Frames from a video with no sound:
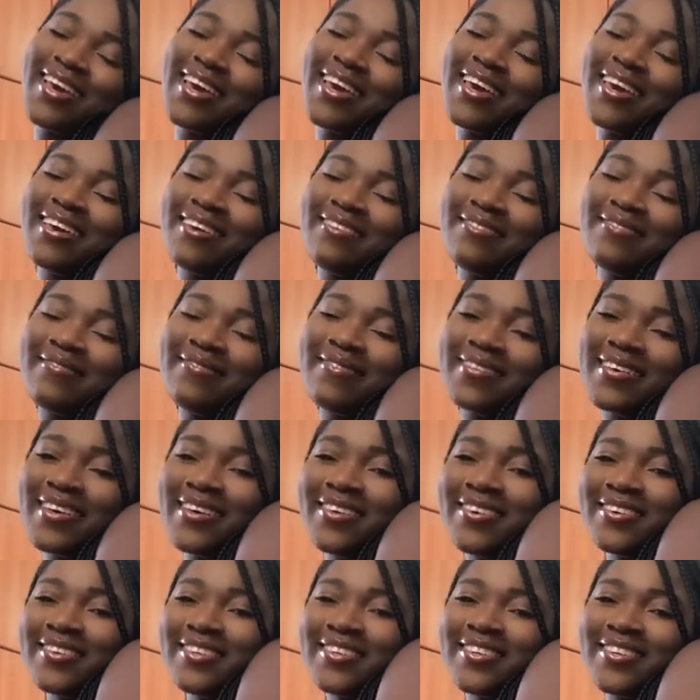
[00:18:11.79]
it
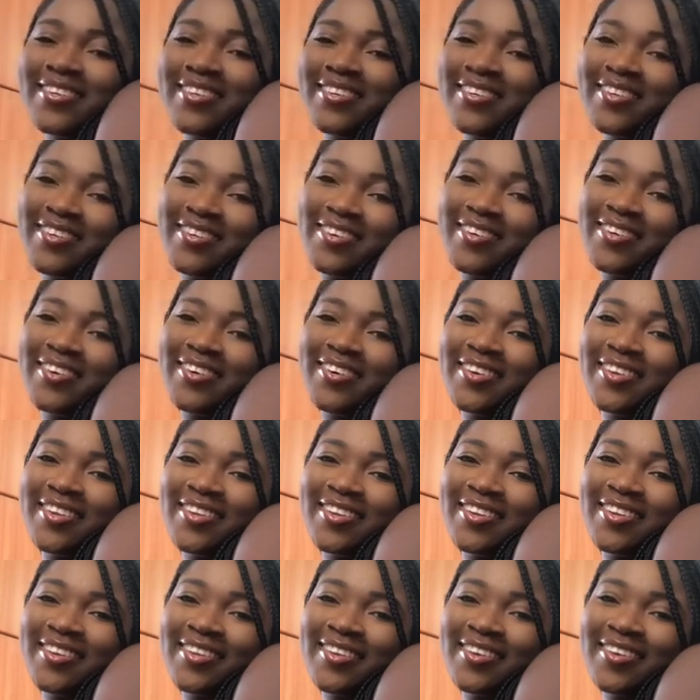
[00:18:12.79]
felt good
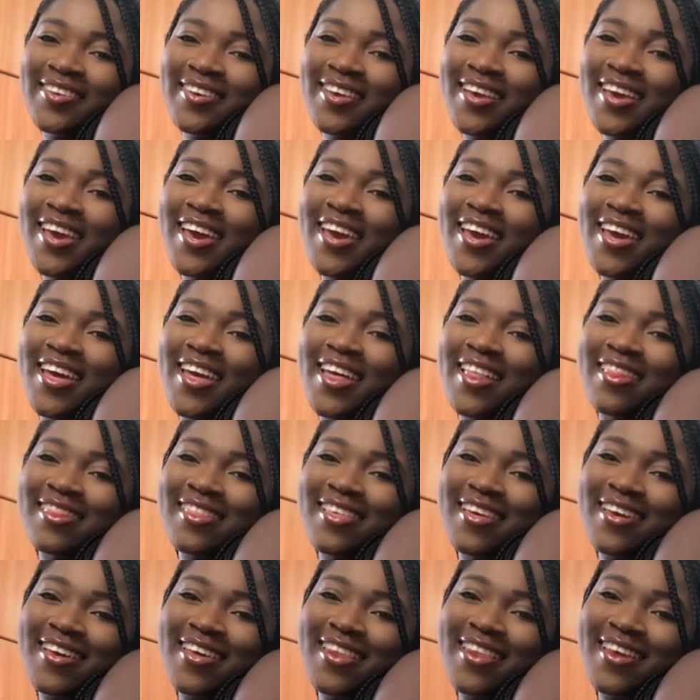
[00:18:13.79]
and
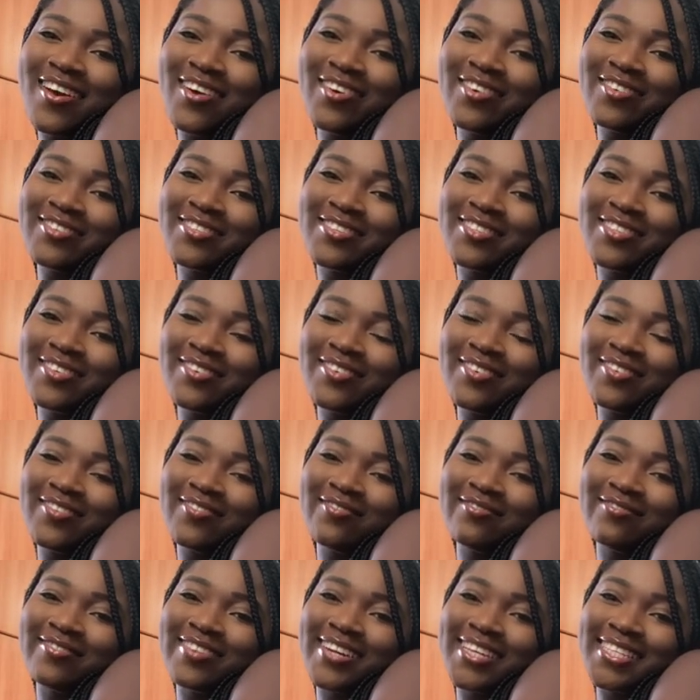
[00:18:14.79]
then also
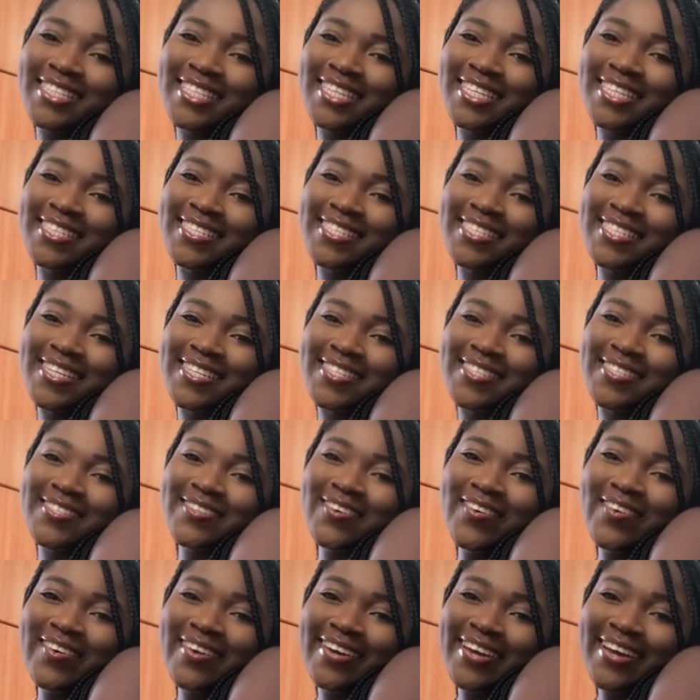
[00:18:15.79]
went into the
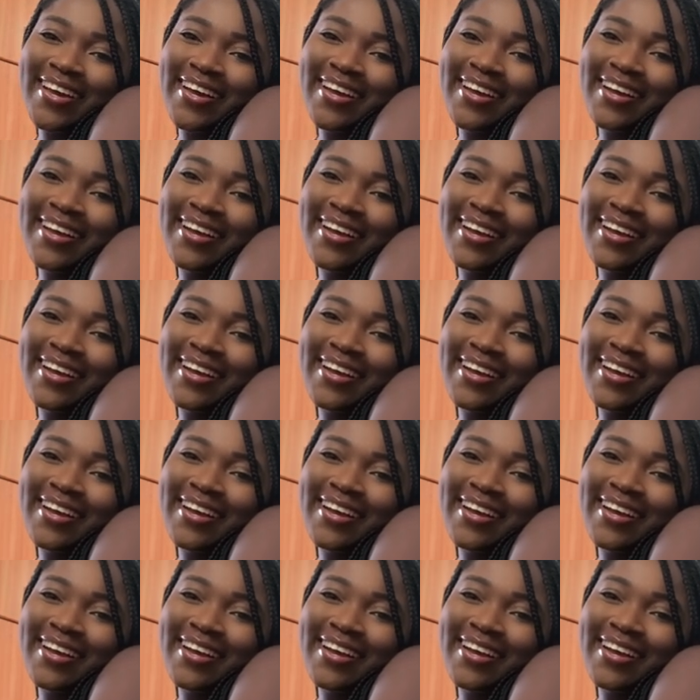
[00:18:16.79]
sauna.